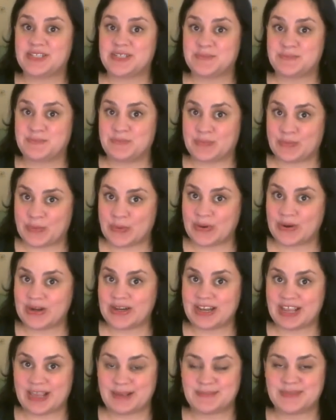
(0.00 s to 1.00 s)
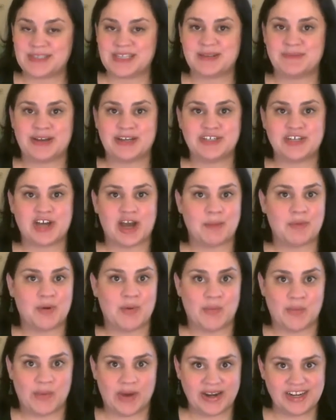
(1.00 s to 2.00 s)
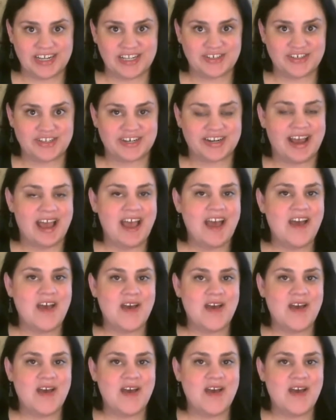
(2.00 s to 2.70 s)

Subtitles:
some more names in my top 100